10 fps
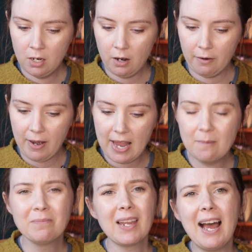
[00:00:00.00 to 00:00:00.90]
All
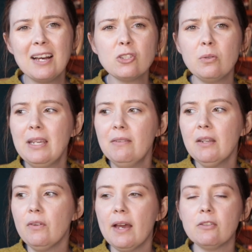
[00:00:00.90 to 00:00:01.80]
right. I also, even
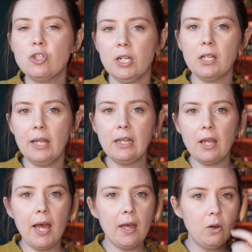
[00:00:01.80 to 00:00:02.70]
if you have a chick like
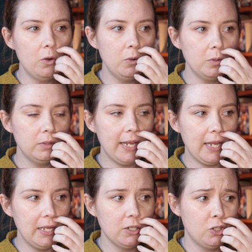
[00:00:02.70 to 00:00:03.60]
that who, like,